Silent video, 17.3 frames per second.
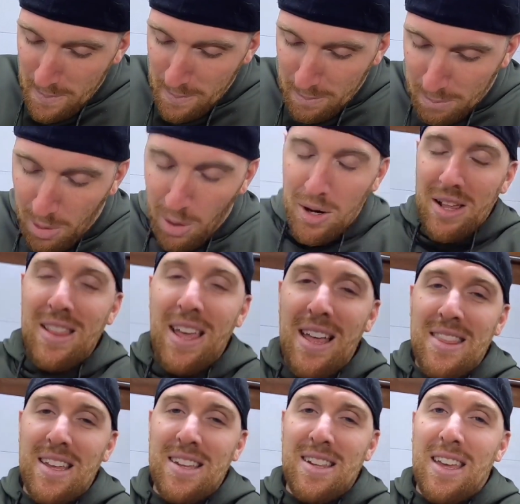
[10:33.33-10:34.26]
putting
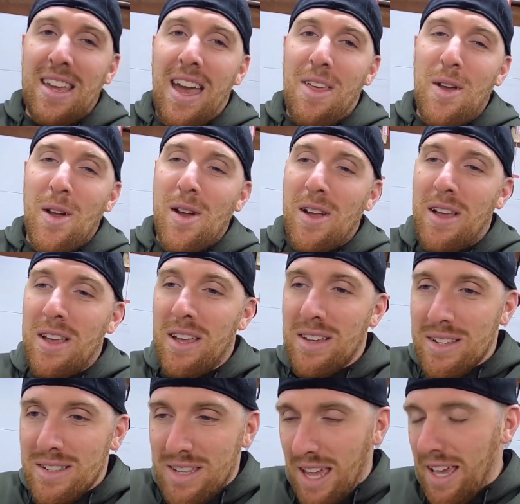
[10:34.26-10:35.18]
that thing together,
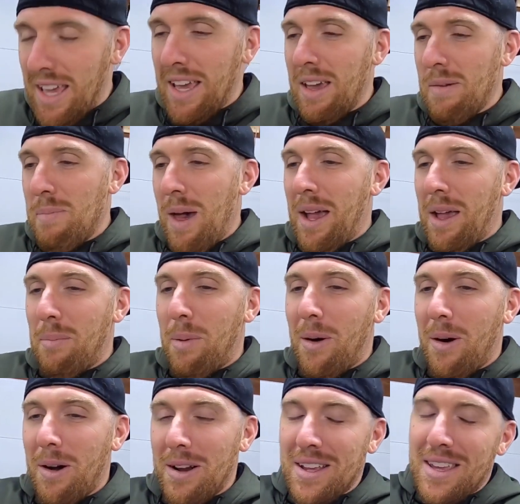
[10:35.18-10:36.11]
taking it back
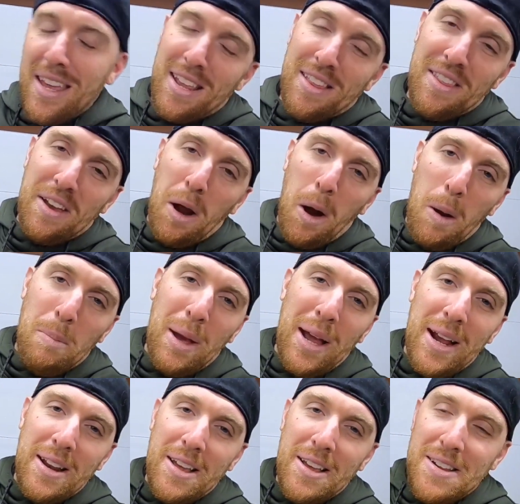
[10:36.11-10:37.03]
apart, getting the car
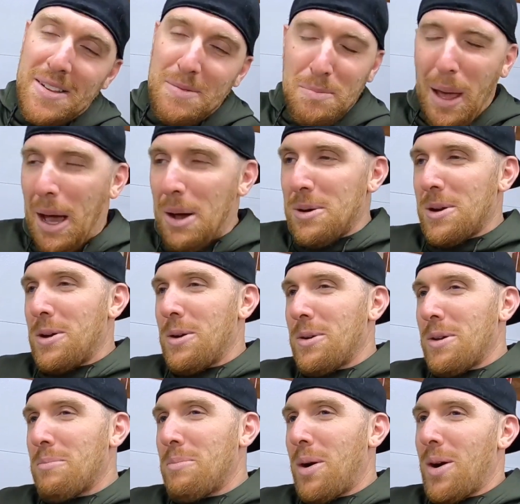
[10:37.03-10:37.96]
painted, powder
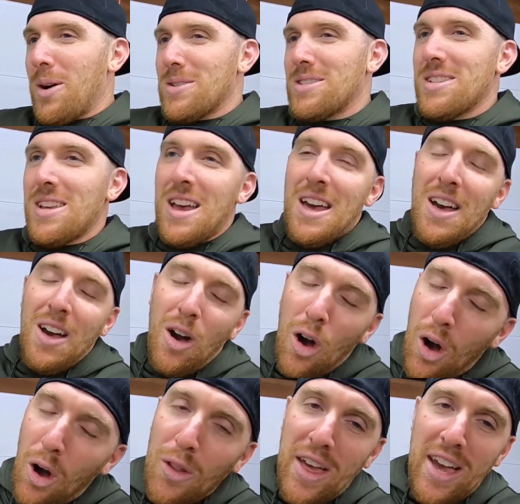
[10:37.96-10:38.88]
coating parts,
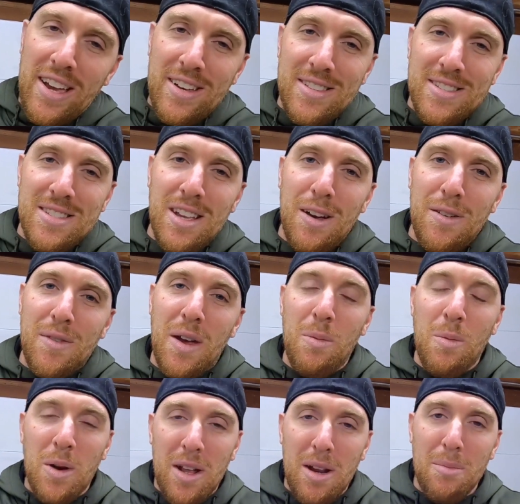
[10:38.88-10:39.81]
all that good stuff,
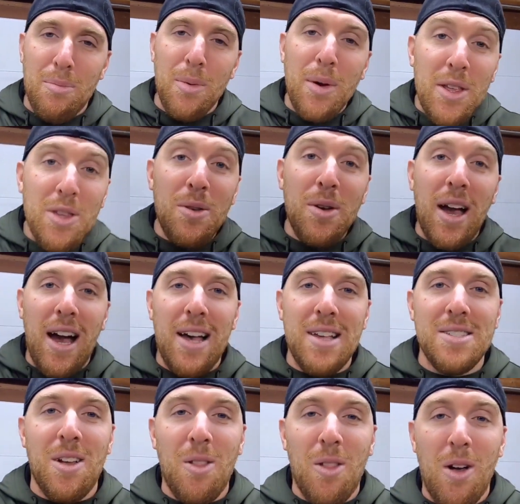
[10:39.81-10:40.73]
and we're gonna bring you
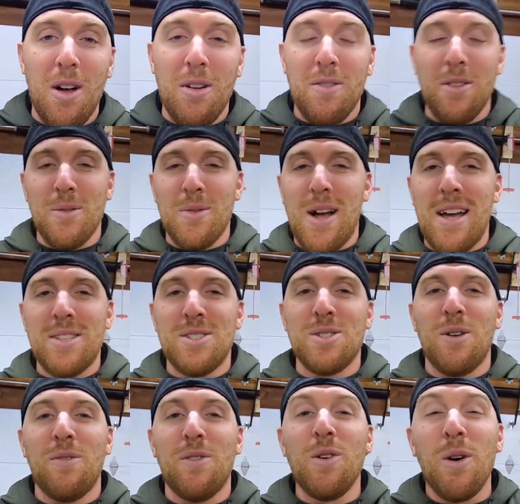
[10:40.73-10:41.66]
guys along for the ride.
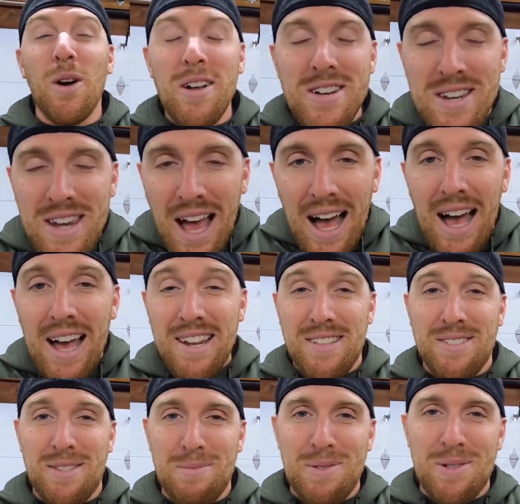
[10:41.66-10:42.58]
So if you are
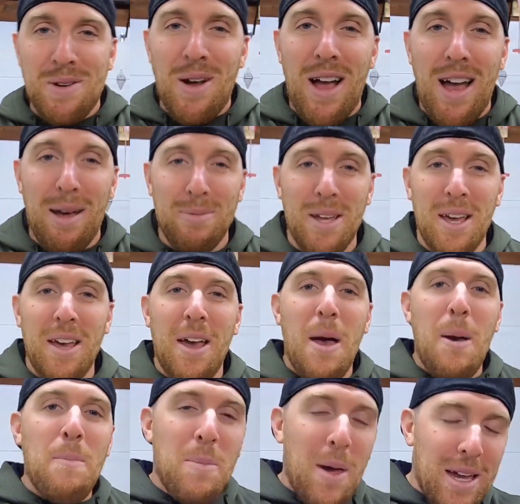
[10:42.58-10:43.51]
not subscribed,
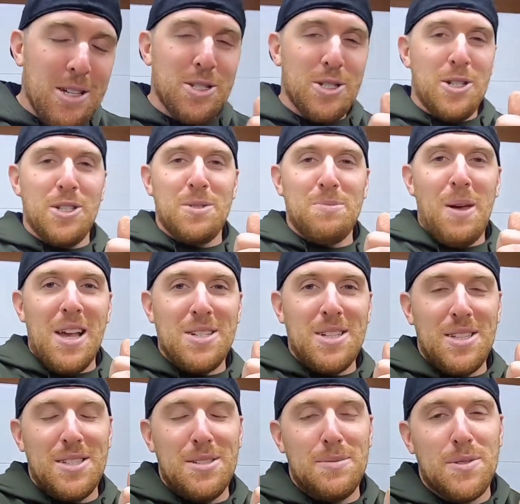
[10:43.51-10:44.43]
make sure you smash
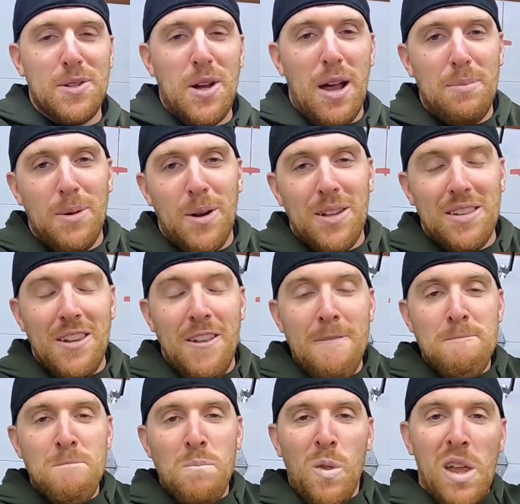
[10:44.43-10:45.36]
that subscribe button.
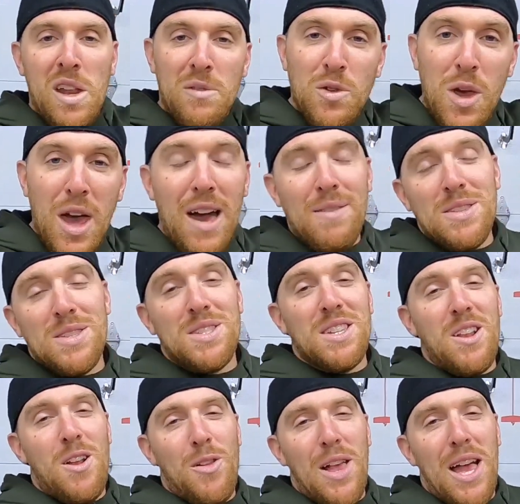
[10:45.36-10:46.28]
And if you haven't
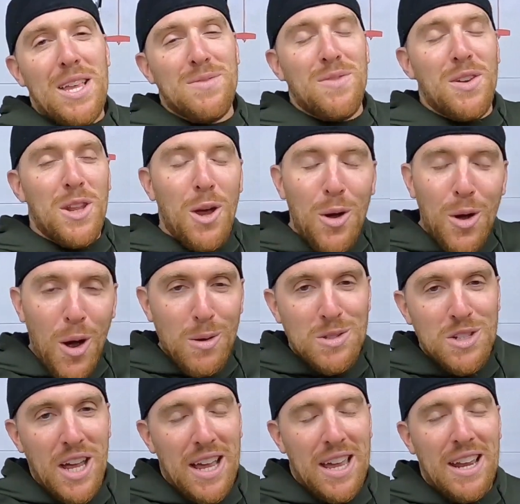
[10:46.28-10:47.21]
seen our last video, go
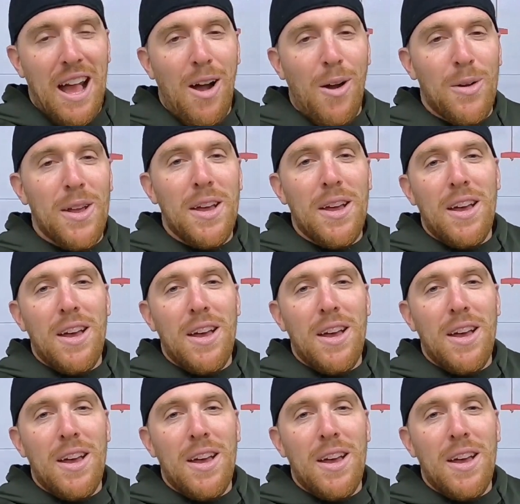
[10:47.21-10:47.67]
check it out.